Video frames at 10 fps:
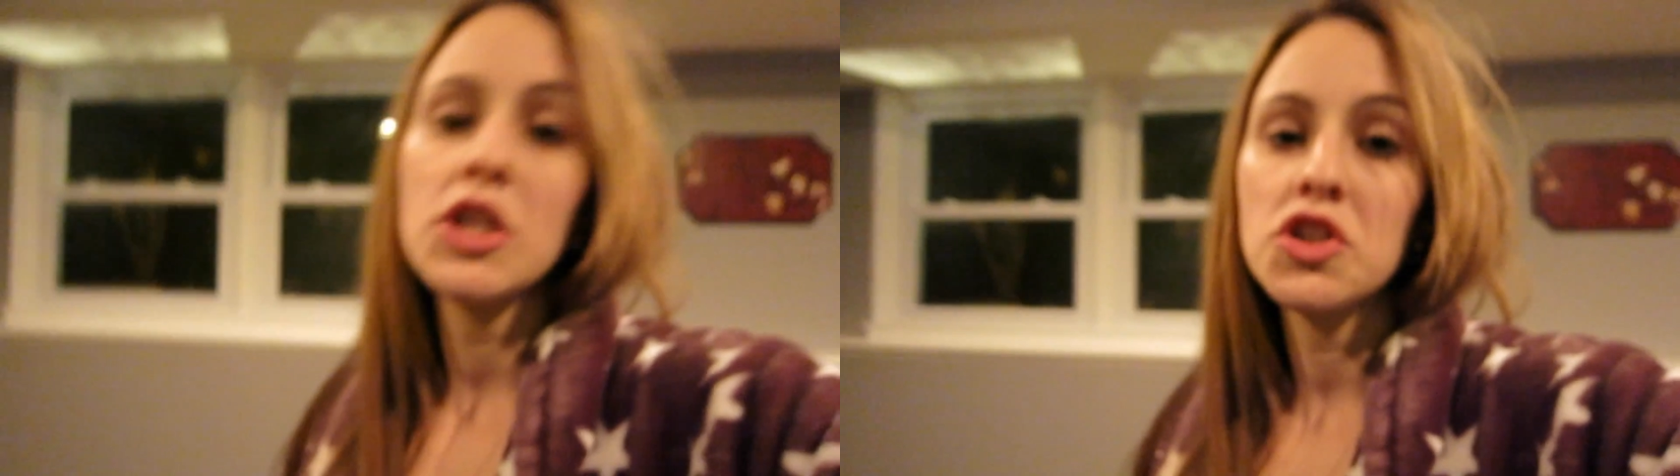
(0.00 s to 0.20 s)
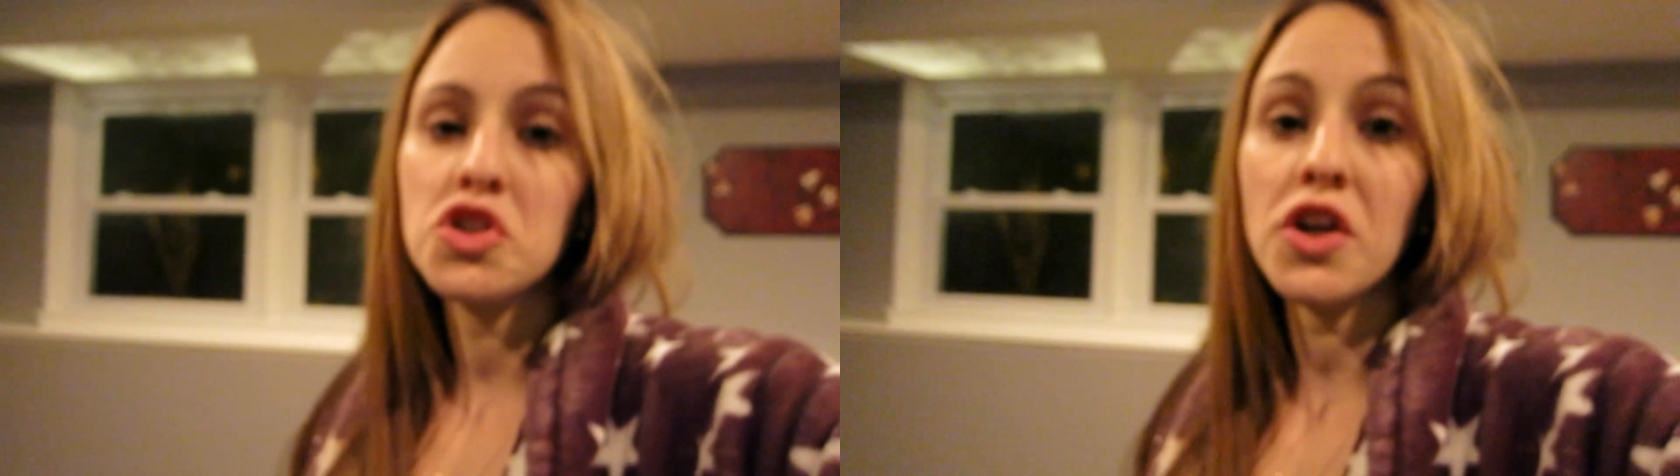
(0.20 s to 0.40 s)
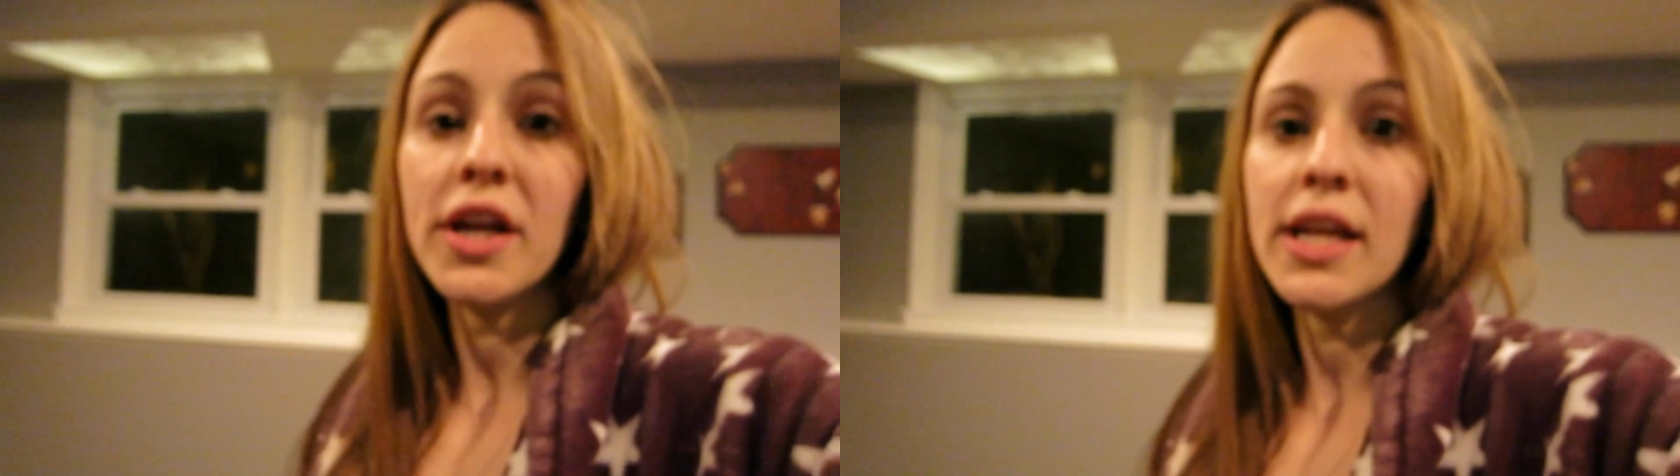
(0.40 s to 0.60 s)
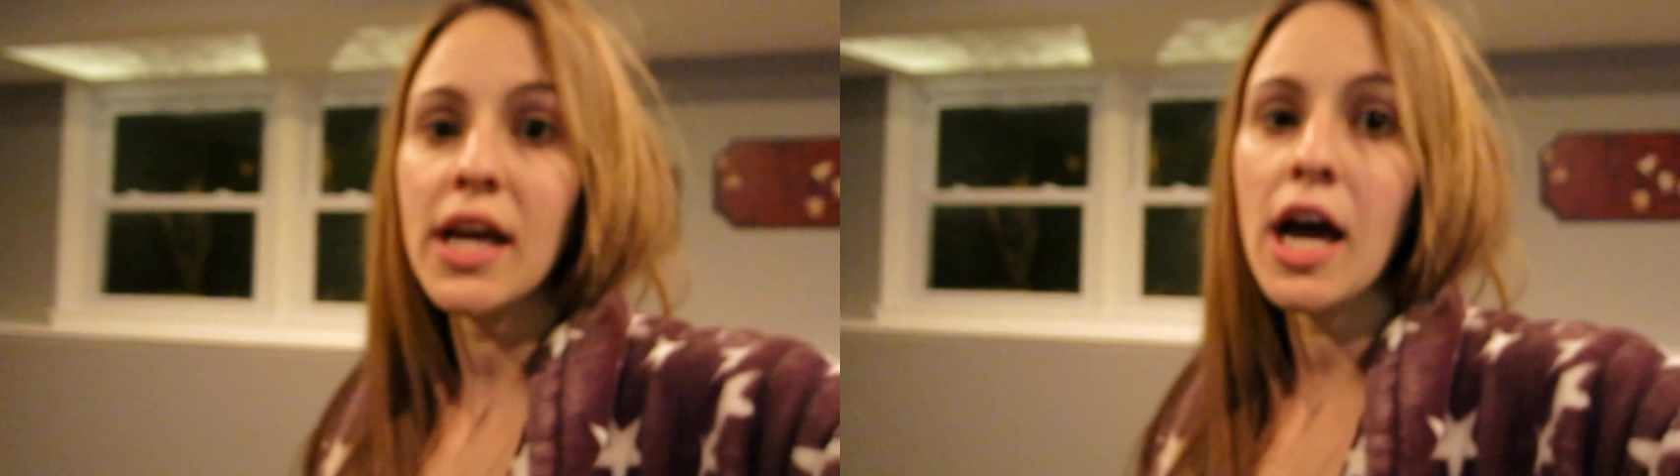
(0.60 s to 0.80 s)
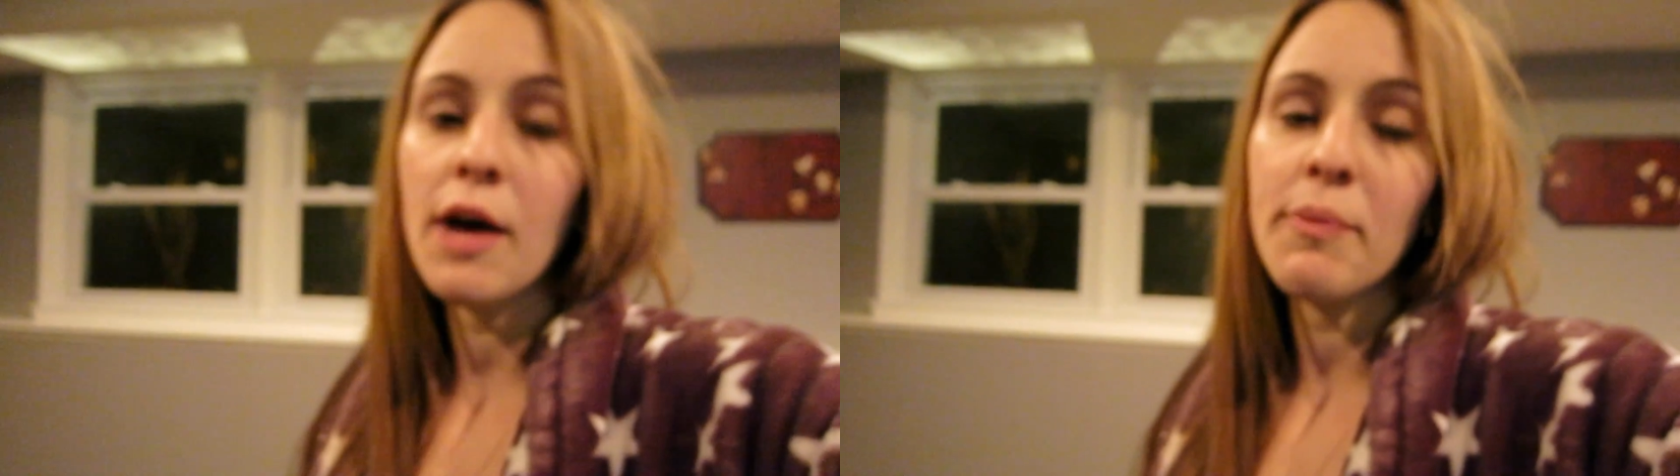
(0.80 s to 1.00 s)
straightening
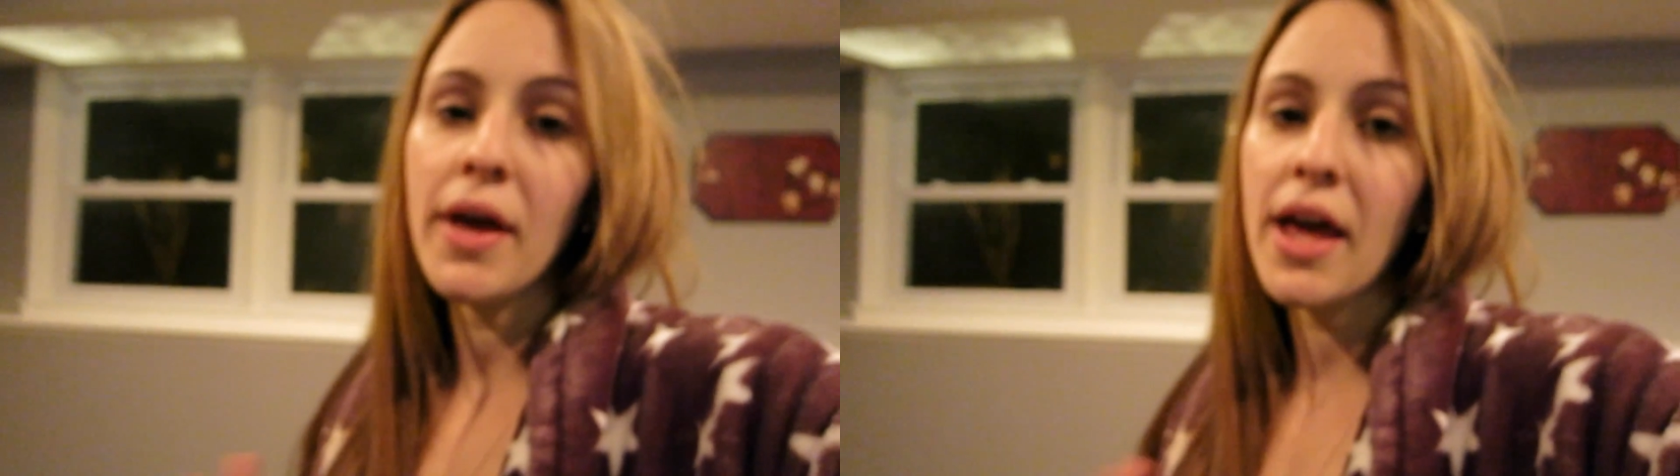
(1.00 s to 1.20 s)
up,